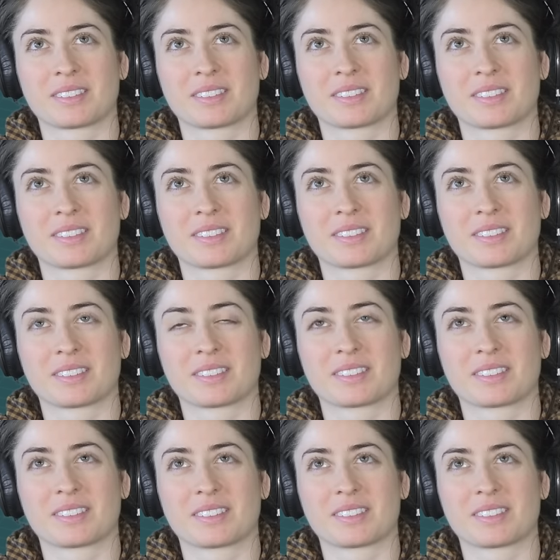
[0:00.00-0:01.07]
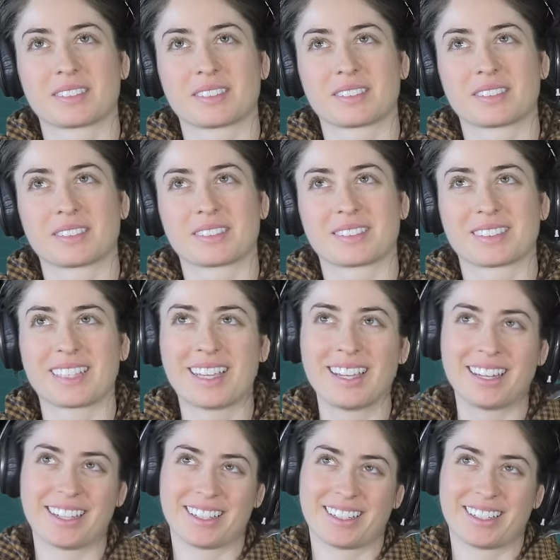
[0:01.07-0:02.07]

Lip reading: (not speaking)